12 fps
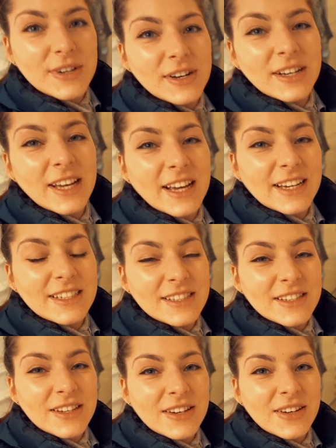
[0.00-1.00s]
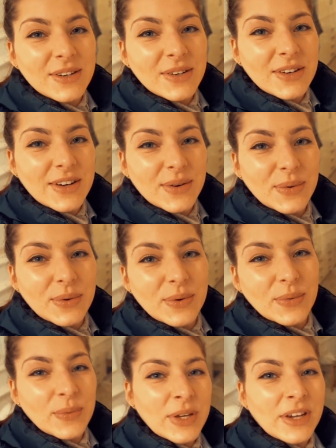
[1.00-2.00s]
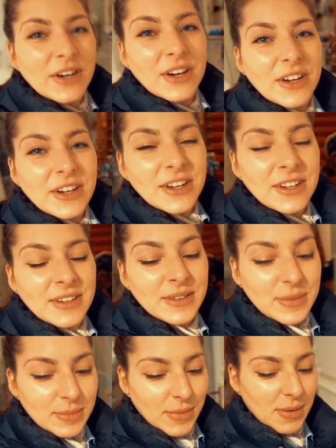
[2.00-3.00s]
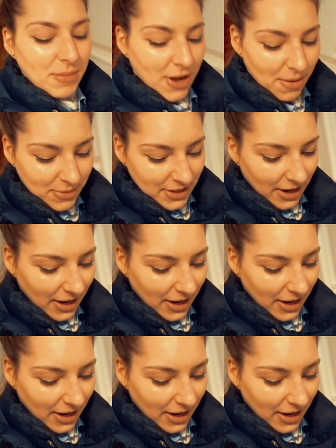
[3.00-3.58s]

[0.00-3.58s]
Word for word: Okay, so we are, my mom and